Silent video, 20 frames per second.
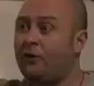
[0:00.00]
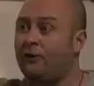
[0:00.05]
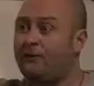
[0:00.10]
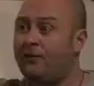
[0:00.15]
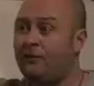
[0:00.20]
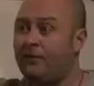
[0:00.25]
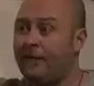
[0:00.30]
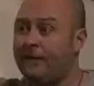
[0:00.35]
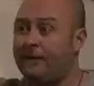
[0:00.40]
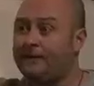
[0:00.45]
or
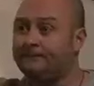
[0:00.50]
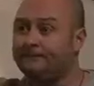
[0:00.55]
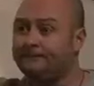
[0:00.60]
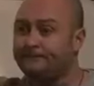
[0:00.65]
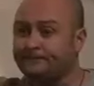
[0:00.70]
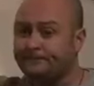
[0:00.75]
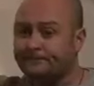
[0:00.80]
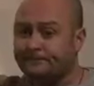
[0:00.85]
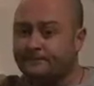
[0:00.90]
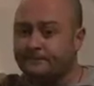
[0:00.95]
funny,
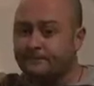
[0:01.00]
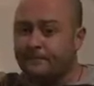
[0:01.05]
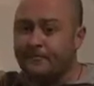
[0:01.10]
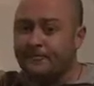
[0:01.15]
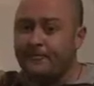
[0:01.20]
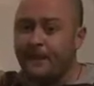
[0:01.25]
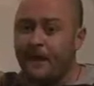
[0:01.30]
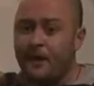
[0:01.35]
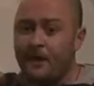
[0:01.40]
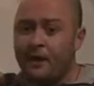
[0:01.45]

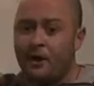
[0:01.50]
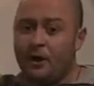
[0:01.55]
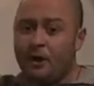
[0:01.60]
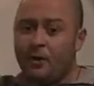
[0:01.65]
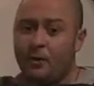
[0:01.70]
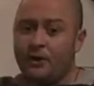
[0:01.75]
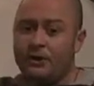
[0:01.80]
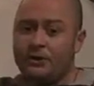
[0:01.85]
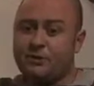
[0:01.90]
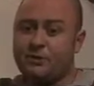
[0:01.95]

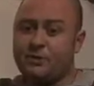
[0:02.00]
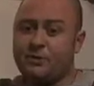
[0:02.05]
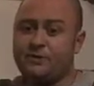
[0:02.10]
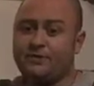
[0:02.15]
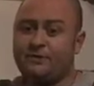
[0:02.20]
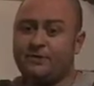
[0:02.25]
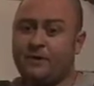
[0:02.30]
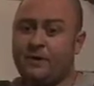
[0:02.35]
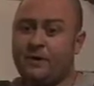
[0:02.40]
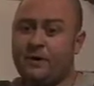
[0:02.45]
which
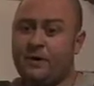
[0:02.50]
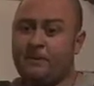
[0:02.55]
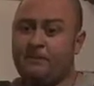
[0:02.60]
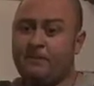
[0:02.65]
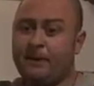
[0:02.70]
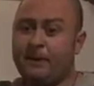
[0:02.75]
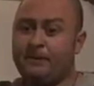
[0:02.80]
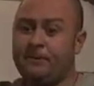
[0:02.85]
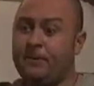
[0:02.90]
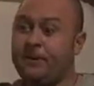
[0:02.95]
was for
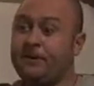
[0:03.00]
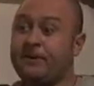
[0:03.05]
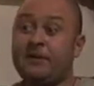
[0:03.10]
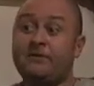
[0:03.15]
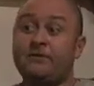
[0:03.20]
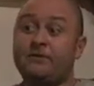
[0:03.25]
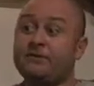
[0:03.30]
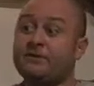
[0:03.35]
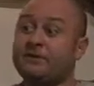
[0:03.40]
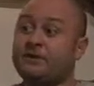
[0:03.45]
people that had
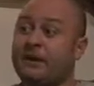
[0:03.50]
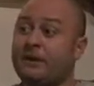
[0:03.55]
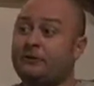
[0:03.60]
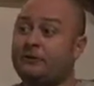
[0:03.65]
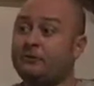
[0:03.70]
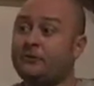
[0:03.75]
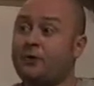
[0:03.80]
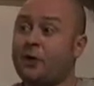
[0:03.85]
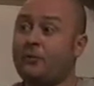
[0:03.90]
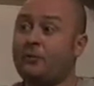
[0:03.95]
never done
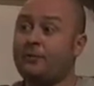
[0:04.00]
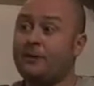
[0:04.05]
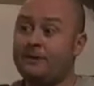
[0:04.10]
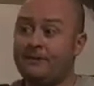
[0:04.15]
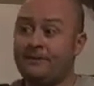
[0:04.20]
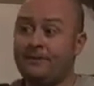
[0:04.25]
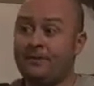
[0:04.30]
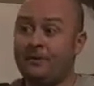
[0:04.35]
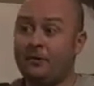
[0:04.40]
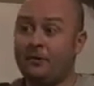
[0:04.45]
stand-up comedy
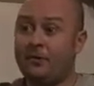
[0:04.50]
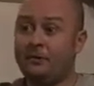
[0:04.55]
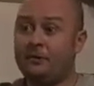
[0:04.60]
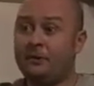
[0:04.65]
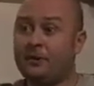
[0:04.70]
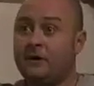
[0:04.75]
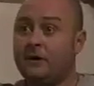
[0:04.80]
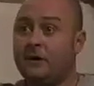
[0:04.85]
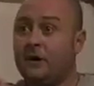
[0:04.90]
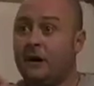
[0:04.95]
before.
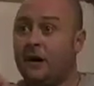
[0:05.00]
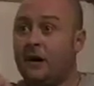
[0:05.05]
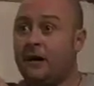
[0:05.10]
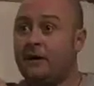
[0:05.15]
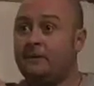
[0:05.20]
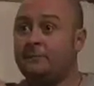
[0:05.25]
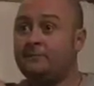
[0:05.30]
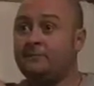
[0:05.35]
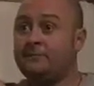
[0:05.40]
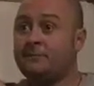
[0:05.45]

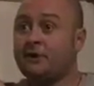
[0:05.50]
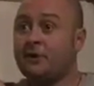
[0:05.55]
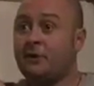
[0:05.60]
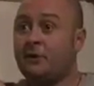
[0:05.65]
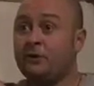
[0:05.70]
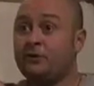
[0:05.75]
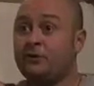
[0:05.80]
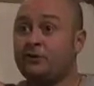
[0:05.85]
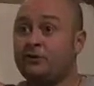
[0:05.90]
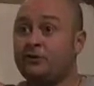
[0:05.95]

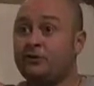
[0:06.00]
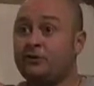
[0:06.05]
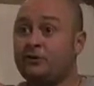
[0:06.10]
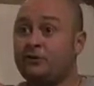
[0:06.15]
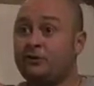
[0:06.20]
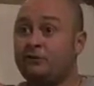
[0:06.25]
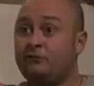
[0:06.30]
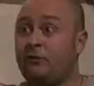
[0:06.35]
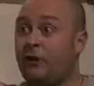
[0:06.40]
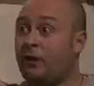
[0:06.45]
So I just
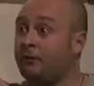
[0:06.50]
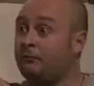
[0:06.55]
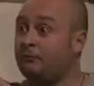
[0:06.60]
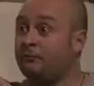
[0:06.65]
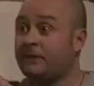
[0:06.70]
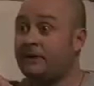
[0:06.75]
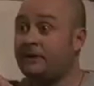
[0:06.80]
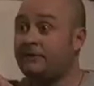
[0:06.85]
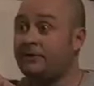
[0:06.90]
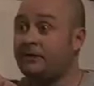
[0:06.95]
thought, right,
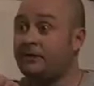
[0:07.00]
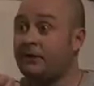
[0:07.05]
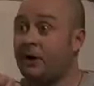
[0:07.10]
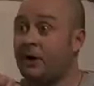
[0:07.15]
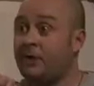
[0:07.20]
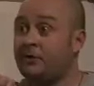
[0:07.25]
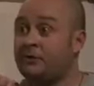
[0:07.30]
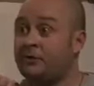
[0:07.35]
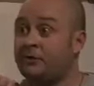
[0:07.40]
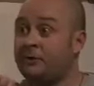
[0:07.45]
give it a
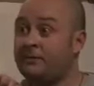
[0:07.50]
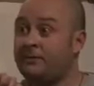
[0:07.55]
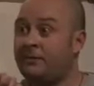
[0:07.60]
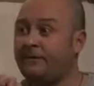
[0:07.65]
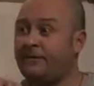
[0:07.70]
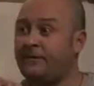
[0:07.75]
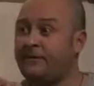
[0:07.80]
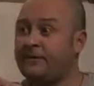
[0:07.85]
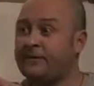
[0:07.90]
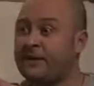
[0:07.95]
go. So I did
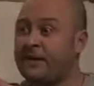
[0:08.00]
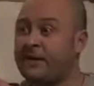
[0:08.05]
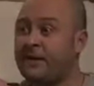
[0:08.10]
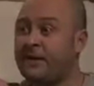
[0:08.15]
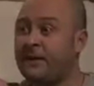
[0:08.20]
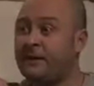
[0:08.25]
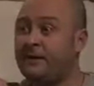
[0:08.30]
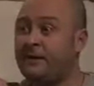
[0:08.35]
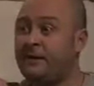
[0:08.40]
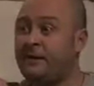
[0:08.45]
my first
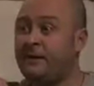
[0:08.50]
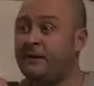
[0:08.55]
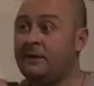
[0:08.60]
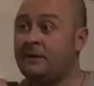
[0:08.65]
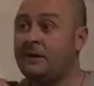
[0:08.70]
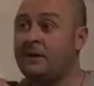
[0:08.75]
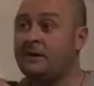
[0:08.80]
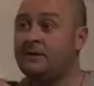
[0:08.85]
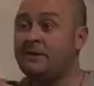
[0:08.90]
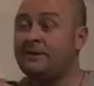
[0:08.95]
gig in
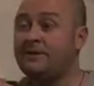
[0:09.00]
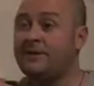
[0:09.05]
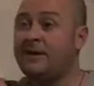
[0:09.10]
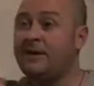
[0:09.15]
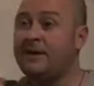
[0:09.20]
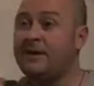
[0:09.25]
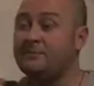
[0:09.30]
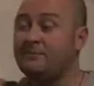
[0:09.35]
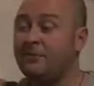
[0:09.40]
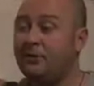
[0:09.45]
the
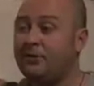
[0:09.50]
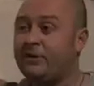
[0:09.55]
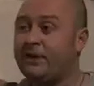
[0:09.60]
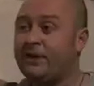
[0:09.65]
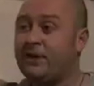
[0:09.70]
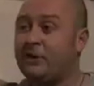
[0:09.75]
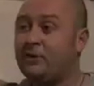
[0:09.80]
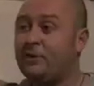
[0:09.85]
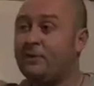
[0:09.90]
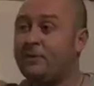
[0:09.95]
Cheeky
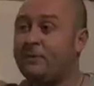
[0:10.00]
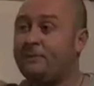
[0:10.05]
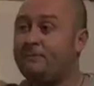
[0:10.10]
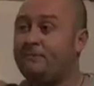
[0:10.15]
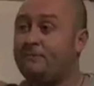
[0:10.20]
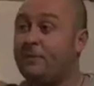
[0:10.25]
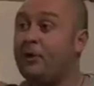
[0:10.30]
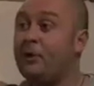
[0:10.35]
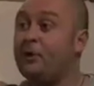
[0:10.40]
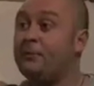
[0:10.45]
Monkey Club in
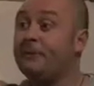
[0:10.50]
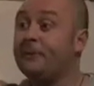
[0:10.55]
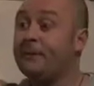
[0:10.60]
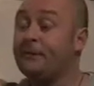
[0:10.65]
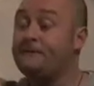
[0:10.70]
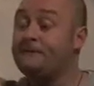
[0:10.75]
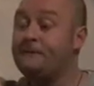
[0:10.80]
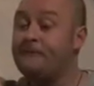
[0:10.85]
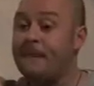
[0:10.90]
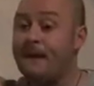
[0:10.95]

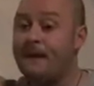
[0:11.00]
Birmingham.